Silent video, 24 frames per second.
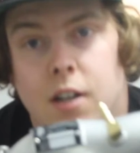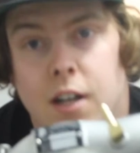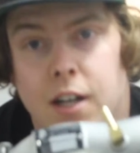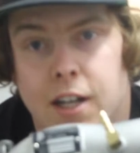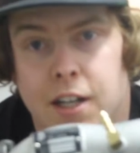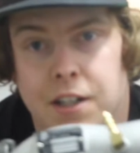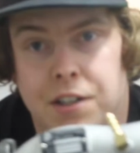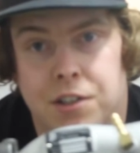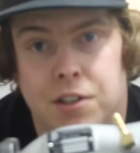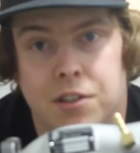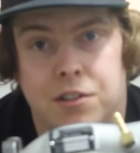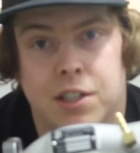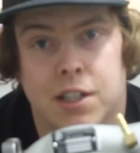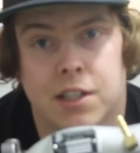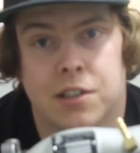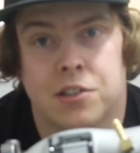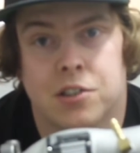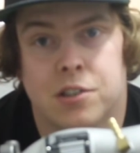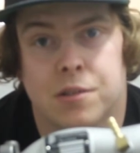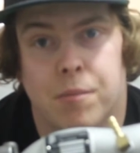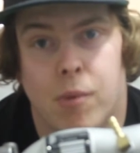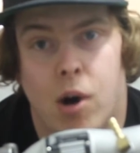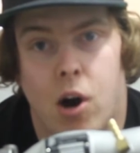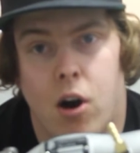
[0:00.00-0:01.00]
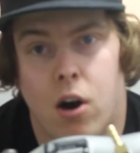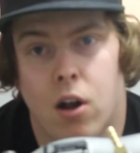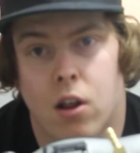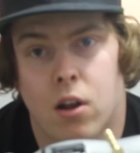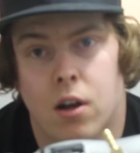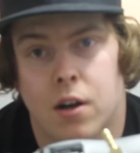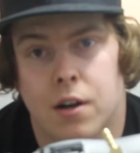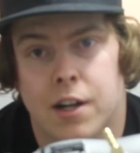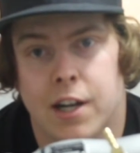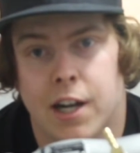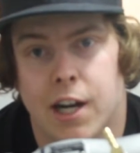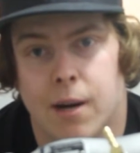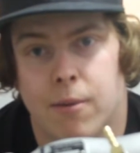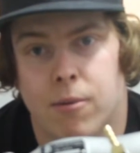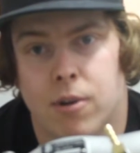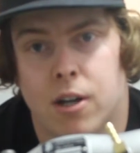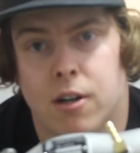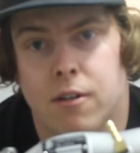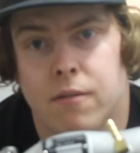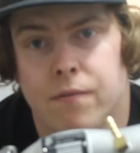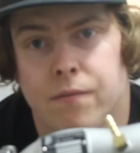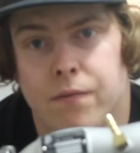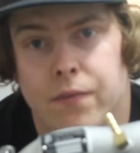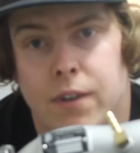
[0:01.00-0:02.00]
I guess you could say, small on
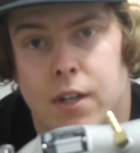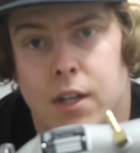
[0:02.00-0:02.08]
camera,